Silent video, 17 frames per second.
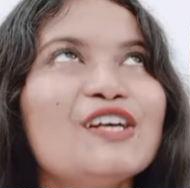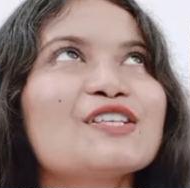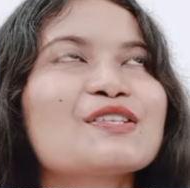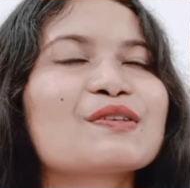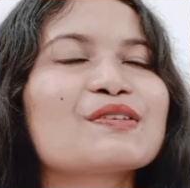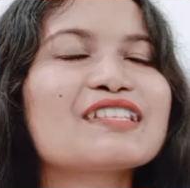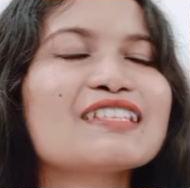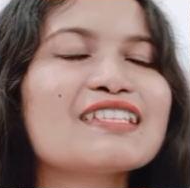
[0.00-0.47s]

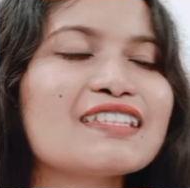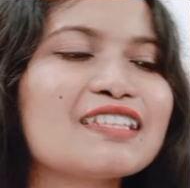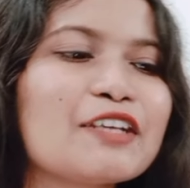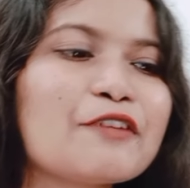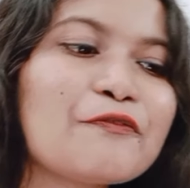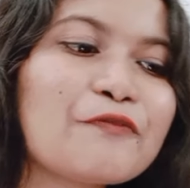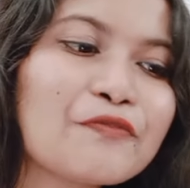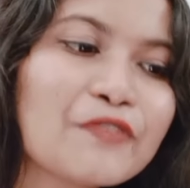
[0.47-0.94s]
So this is
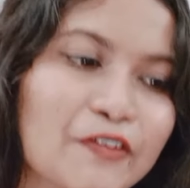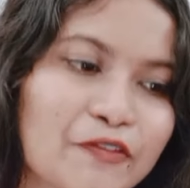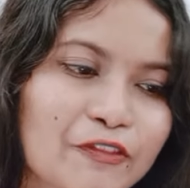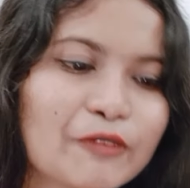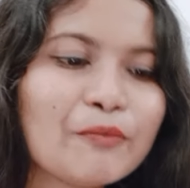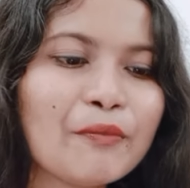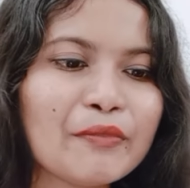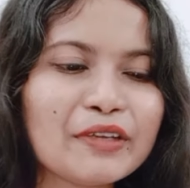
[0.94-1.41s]
their
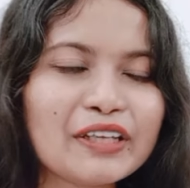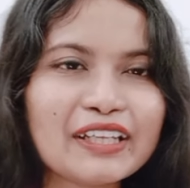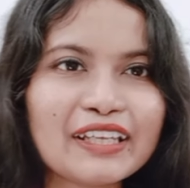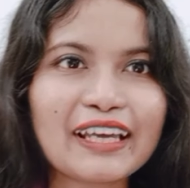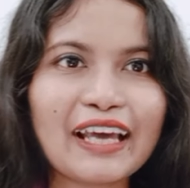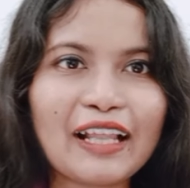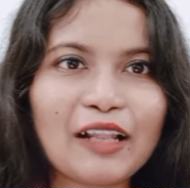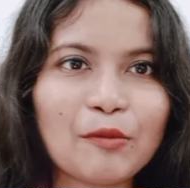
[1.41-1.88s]
fifth
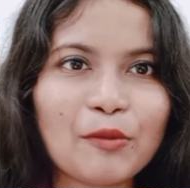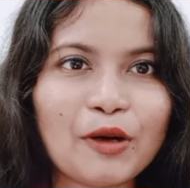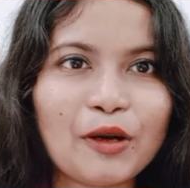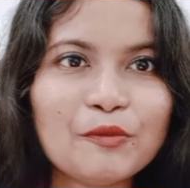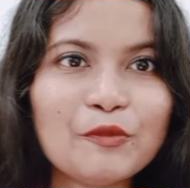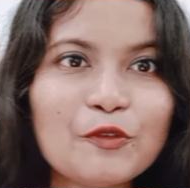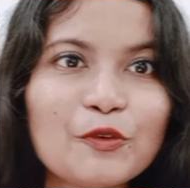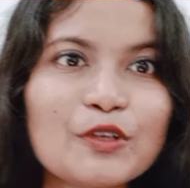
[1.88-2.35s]
mini
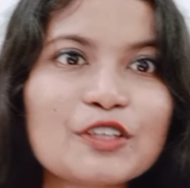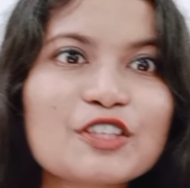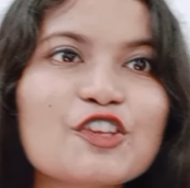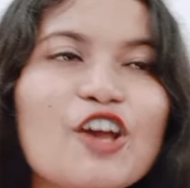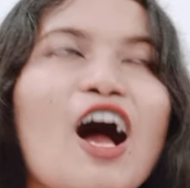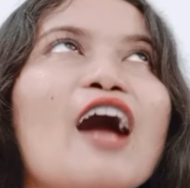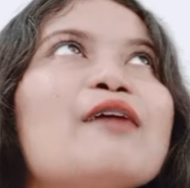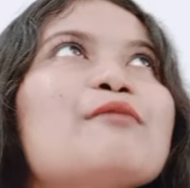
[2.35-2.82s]
album, which
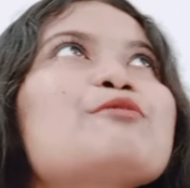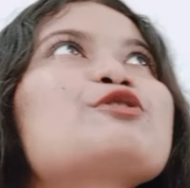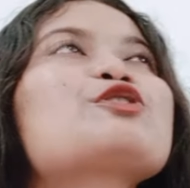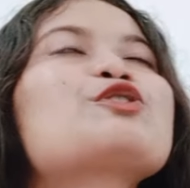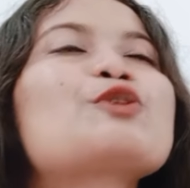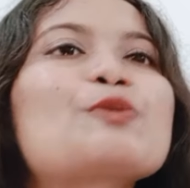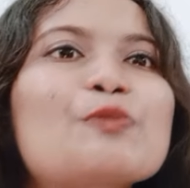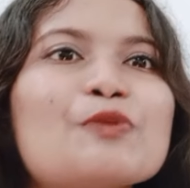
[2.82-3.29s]
I'm
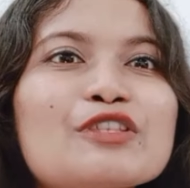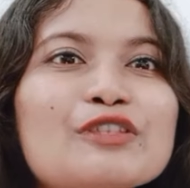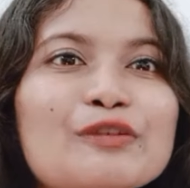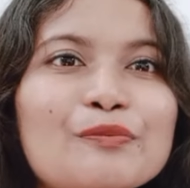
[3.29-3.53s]
super